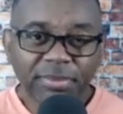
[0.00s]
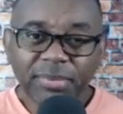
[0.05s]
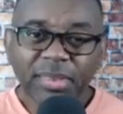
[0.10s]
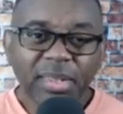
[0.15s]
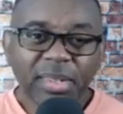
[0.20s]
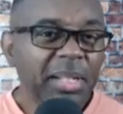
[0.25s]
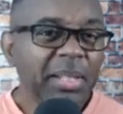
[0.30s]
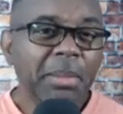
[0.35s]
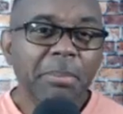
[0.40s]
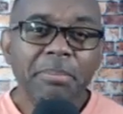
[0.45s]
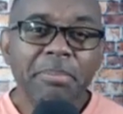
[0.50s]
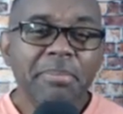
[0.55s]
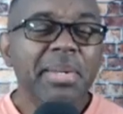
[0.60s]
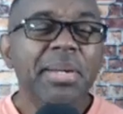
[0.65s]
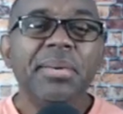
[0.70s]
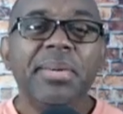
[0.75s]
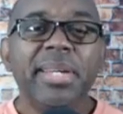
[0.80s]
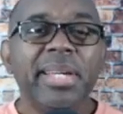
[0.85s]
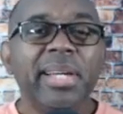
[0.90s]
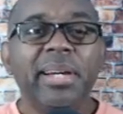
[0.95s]
the
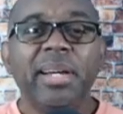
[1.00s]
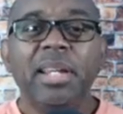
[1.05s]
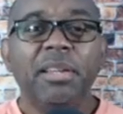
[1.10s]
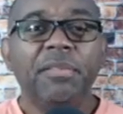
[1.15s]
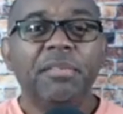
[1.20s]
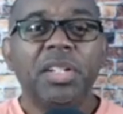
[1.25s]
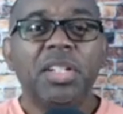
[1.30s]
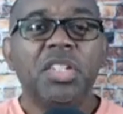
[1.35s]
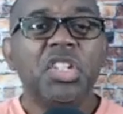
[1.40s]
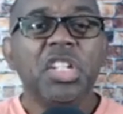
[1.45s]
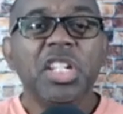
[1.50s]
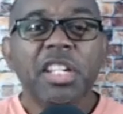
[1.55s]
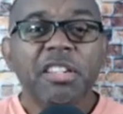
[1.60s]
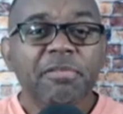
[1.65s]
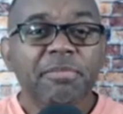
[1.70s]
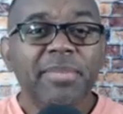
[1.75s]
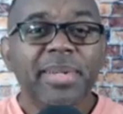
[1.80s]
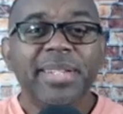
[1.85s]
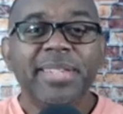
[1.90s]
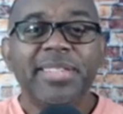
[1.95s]
myriad of
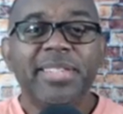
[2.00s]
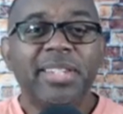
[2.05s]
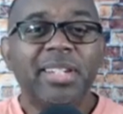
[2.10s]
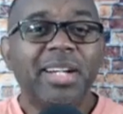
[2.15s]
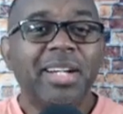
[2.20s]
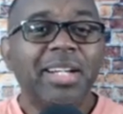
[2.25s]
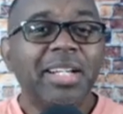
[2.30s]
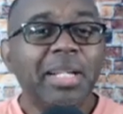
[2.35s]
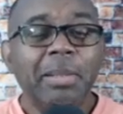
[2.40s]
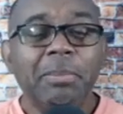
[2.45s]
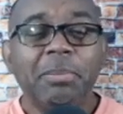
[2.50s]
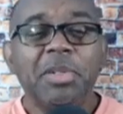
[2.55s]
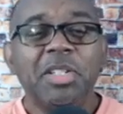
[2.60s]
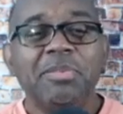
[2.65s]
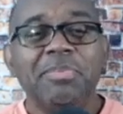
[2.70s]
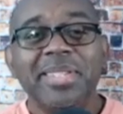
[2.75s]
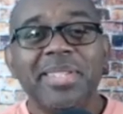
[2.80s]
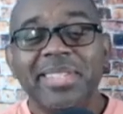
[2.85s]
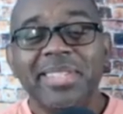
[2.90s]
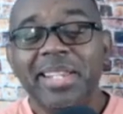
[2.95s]
achievements and
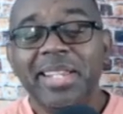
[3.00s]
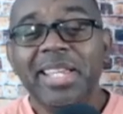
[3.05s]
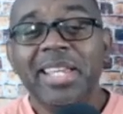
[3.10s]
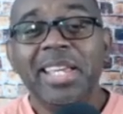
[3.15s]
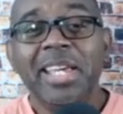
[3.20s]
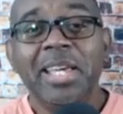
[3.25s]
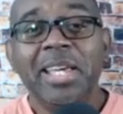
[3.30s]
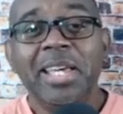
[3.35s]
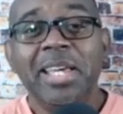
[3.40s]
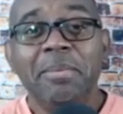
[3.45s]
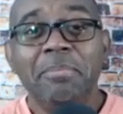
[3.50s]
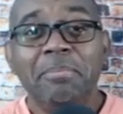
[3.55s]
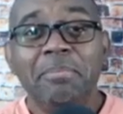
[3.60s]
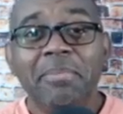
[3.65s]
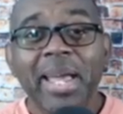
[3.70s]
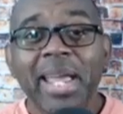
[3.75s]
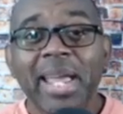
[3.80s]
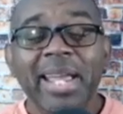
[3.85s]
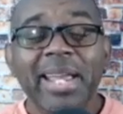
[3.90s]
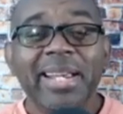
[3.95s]
accomplishments that he had
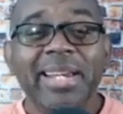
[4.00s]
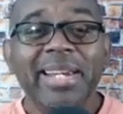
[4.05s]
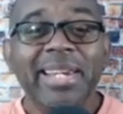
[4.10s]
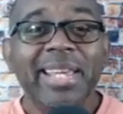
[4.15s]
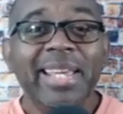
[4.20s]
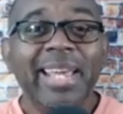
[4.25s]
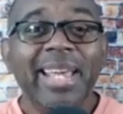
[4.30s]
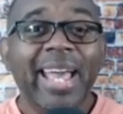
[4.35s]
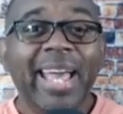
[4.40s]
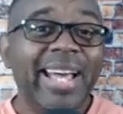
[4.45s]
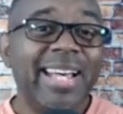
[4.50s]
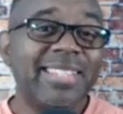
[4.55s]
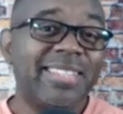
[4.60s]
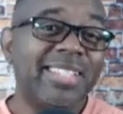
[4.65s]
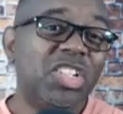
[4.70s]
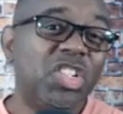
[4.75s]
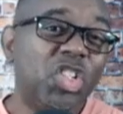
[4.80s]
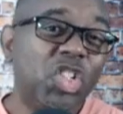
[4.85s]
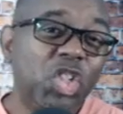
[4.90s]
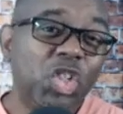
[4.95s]
made as a
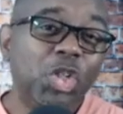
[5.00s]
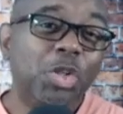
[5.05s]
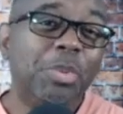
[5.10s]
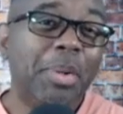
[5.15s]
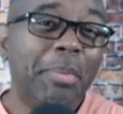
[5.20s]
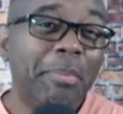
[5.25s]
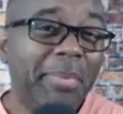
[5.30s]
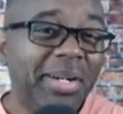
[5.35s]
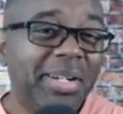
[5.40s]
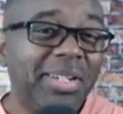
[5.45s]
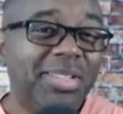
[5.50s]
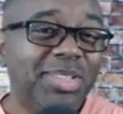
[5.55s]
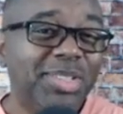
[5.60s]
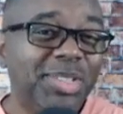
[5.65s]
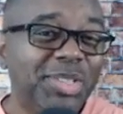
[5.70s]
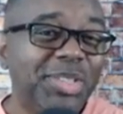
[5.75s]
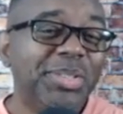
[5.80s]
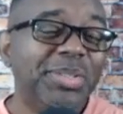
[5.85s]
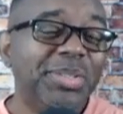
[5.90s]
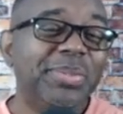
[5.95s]
Jew among
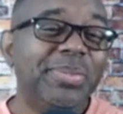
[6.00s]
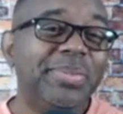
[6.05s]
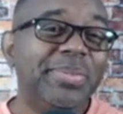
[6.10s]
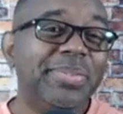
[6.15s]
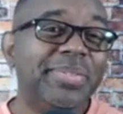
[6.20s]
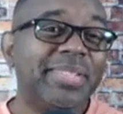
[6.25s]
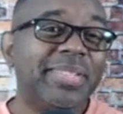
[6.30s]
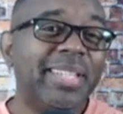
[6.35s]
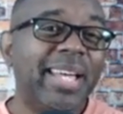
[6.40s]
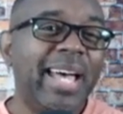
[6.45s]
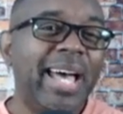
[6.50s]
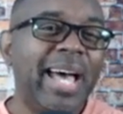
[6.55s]
Jews.